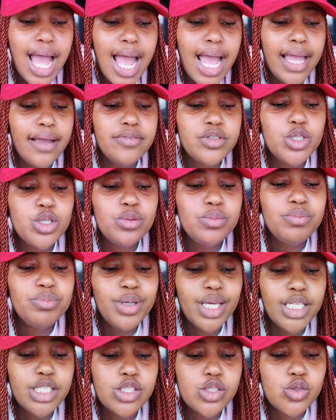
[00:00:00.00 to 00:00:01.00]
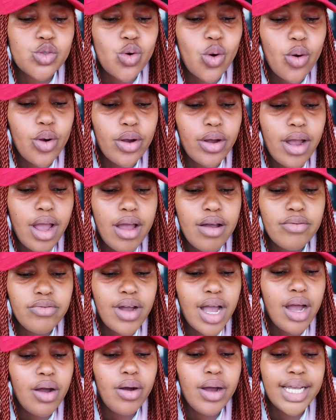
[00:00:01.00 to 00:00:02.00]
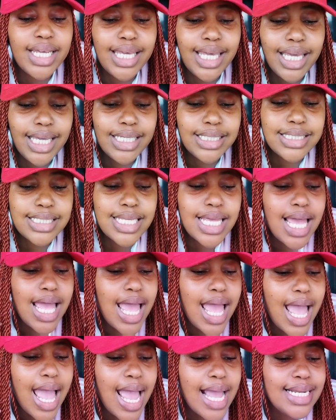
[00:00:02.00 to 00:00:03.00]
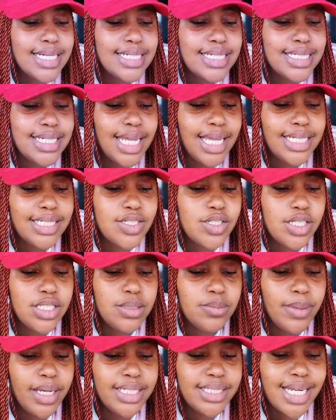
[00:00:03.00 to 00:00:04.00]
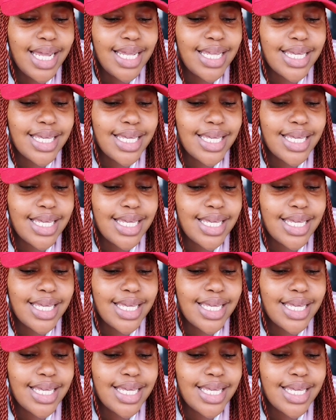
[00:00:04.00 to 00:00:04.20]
I have to be strong for our kids and take treatment.